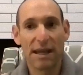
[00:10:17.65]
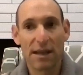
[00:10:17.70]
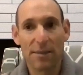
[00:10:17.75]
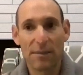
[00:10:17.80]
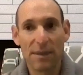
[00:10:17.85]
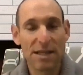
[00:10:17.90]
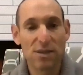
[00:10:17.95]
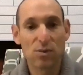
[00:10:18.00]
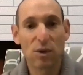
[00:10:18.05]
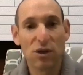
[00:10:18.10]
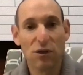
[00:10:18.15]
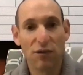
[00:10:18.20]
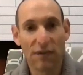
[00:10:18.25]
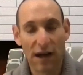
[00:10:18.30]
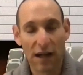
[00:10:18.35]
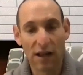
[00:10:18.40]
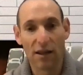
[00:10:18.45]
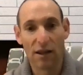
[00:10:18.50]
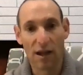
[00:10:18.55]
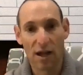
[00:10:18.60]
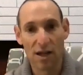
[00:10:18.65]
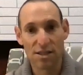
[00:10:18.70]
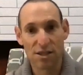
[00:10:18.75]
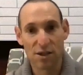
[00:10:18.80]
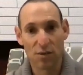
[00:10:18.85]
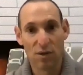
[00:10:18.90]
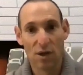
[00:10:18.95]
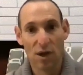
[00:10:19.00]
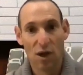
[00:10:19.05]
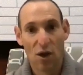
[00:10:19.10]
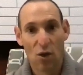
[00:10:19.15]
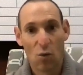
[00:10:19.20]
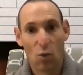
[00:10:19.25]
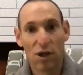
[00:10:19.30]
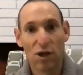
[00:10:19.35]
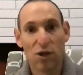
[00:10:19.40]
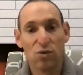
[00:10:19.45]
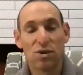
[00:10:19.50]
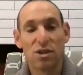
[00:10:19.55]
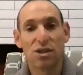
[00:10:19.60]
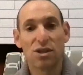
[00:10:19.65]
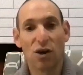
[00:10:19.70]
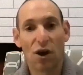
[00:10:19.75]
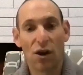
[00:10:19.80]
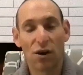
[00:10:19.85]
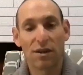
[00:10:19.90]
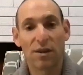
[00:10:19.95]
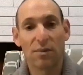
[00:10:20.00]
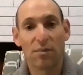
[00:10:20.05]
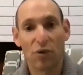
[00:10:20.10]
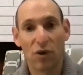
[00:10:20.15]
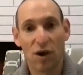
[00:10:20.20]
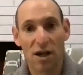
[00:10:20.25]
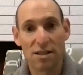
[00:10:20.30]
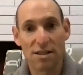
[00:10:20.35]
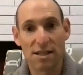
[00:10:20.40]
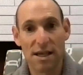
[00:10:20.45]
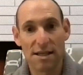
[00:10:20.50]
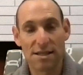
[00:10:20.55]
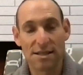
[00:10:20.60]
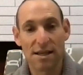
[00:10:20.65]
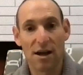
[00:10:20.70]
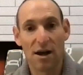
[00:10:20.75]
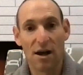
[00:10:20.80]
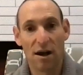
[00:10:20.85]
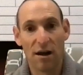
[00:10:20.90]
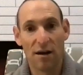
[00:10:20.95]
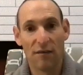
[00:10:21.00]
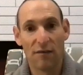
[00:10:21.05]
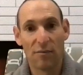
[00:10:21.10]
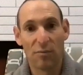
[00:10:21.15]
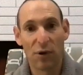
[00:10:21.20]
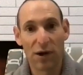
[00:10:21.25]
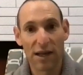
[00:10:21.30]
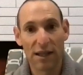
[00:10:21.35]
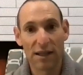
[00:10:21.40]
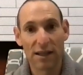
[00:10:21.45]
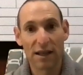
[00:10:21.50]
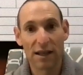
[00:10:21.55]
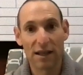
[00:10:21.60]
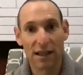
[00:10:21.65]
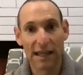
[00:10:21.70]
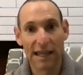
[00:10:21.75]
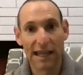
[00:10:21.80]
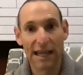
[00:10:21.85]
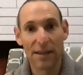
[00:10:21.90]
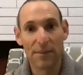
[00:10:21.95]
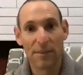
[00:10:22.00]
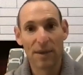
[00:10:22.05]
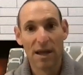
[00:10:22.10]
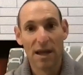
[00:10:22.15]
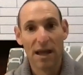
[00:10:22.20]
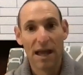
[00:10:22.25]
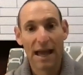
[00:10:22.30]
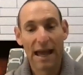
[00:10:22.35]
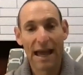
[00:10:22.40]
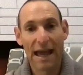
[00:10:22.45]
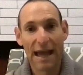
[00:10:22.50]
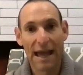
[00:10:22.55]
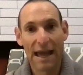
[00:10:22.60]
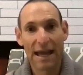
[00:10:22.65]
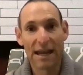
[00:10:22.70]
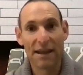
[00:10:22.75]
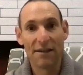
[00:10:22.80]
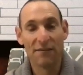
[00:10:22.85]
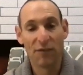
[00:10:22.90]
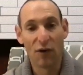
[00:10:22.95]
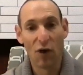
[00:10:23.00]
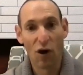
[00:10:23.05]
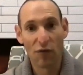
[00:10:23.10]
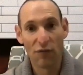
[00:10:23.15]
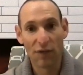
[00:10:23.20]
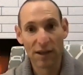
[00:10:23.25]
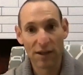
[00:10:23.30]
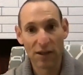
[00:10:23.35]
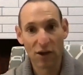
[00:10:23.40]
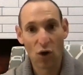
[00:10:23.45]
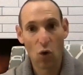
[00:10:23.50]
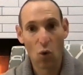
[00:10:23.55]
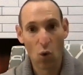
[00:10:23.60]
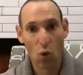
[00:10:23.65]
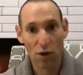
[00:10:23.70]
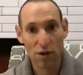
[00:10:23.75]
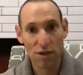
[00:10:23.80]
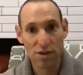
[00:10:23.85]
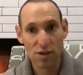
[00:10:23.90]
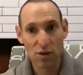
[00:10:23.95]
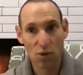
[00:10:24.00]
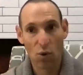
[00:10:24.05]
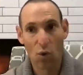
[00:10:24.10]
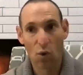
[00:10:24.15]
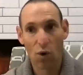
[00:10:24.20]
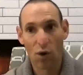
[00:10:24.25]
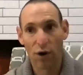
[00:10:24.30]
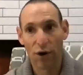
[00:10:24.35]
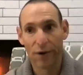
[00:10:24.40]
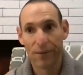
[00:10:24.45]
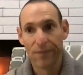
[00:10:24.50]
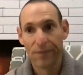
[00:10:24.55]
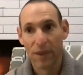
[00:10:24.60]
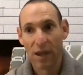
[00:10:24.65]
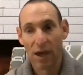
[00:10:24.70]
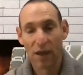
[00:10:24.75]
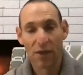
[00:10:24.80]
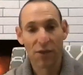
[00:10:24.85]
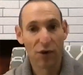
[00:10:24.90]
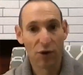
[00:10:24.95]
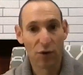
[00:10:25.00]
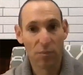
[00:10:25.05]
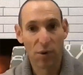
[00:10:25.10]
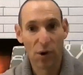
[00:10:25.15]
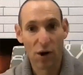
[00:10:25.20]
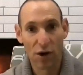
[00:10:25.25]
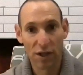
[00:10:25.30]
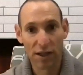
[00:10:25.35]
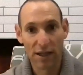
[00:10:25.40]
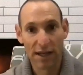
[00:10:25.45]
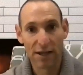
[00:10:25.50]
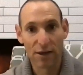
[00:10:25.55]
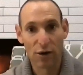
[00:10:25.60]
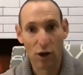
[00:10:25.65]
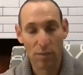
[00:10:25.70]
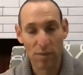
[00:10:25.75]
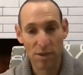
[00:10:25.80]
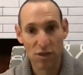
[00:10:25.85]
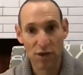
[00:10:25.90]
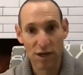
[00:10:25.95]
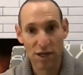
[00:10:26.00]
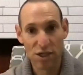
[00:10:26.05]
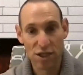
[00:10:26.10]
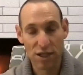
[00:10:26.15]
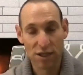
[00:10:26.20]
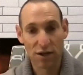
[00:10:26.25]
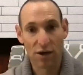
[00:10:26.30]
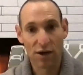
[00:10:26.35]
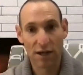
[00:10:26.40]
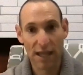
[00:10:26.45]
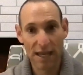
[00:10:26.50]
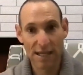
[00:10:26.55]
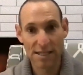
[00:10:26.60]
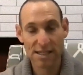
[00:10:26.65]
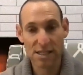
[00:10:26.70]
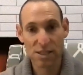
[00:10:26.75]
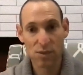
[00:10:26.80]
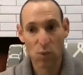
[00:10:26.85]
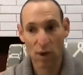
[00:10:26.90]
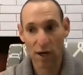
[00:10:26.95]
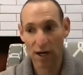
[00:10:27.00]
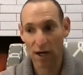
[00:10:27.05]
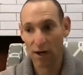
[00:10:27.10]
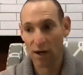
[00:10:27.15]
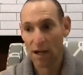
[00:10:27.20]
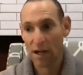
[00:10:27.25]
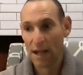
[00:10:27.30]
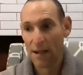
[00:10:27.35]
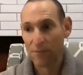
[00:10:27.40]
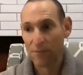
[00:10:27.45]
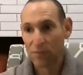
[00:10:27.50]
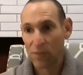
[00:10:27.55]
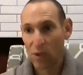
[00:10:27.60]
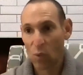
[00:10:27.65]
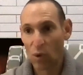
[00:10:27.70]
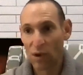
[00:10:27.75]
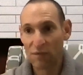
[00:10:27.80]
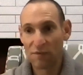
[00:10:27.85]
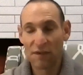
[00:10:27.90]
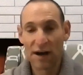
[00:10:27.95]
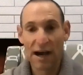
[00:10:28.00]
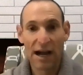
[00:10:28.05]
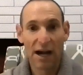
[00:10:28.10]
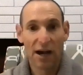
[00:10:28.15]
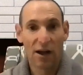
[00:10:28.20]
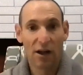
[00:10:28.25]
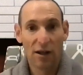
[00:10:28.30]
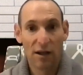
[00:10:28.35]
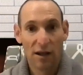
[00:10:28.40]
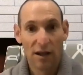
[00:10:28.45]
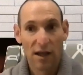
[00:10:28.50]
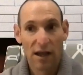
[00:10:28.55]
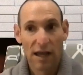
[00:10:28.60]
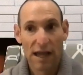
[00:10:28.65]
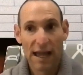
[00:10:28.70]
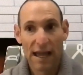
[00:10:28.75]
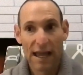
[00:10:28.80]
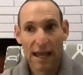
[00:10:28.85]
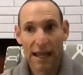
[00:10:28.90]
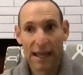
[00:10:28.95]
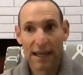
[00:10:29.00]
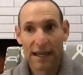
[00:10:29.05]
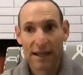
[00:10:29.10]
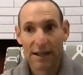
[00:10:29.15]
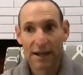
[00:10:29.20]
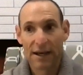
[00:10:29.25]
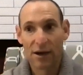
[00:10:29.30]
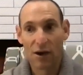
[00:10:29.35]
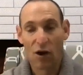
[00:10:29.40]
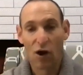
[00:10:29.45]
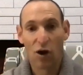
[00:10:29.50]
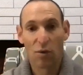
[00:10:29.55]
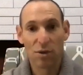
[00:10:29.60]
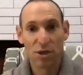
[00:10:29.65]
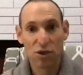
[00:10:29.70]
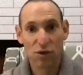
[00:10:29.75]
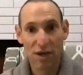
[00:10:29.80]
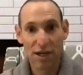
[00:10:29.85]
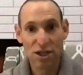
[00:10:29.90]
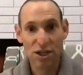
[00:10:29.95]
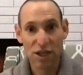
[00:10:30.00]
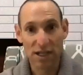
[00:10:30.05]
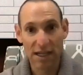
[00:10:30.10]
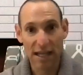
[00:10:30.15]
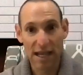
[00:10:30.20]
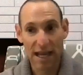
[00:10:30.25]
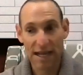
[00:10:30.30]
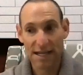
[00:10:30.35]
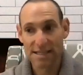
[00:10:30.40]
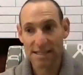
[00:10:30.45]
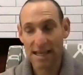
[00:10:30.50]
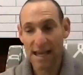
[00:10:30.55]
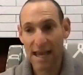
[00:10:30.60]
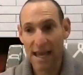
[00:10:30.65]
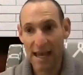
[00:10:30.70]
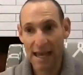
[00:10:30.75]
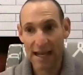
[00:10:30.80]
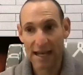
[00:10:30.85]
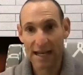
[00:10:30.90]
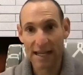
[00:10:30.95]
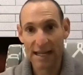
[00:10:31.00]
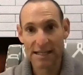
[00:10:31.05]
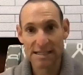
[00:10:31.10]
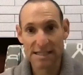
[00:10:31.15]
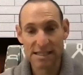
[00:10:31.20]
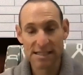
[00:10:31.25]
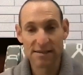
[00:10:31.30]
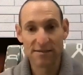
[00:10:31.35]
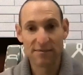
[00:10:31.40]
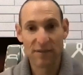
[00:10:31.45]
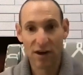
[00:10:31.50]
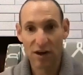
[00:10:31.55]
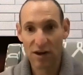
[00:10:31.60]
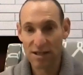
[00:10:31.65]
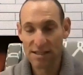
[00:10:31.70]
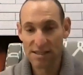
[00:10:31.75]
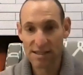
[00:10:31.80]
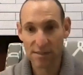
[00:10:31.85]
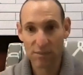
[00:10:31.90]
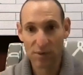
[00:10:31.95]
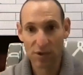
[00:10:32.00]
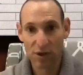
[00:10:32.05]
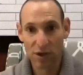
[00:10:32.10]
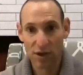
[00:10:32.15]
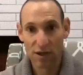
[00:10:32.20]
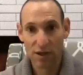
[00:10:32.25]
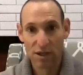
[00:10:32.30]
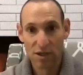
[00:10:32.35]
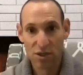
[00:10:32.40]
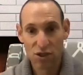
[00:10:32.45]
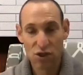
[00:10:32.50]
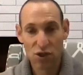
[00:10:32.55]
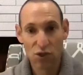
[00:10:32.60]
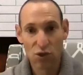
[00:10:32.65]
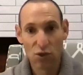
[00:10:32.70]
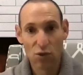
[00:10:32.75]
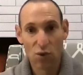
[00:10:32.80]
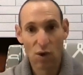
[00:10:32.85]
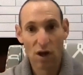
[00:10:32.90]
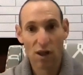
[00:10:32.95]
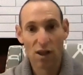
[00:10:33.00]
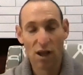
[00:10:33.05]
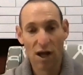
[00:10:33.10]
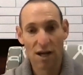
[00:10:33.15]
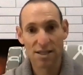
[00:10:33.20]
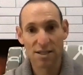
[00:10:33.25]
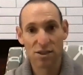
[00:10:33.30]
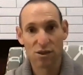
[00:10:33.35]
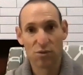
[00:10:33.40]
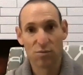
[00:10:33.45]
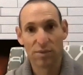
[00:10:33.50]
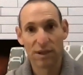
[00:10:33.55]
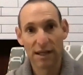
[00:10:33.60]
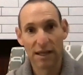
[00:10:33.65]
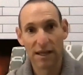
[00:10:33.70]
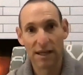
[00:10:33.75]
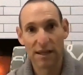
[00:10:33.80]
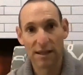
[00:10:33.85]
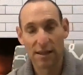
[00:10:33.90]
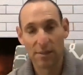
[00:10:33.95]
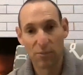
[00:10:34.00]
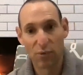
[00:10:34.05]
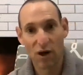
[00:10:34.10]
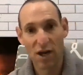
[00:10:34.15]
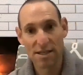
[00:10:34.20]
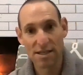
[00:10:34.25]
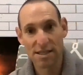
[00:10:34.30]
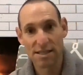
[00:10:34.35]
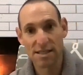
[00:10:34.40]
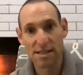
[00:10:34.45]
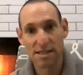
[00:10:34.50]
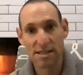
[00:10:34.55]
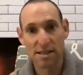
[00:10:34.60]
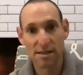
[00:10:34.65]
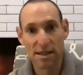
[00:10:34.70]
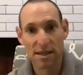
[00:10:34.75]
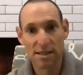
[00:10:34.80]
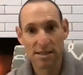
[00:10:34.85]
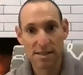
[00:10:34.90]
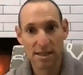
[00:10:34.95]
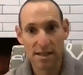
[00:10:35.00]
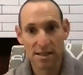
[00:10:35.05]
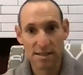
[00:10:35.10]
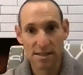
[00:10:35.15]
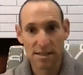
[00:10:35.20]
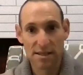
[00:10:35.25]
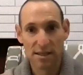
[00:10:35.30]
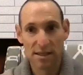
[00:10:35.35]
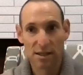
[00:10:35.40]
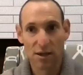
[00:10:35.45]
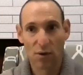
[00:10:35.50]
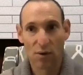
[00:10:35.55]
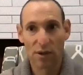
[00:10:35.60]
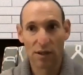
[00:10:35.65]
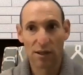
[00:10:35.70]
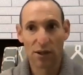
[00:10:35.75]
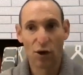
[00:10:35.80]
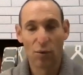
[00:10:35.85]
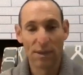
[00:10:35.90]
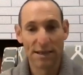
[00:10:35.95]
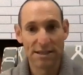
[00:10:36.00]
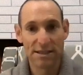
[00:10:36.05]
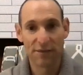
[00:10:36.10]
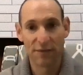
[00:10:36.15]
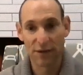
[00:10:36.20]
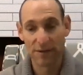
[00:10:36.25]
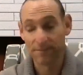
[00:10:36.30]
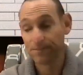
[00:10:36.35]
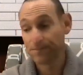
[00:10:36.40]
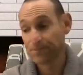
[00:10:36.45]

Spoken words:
It means when you file a lawsuit, when you start the process of bringing the claim and involving the courts or a third party like an arbitration. There are cases where we file an arbitration case, and it's very similar to a lawsuit, but the process is a little bit different.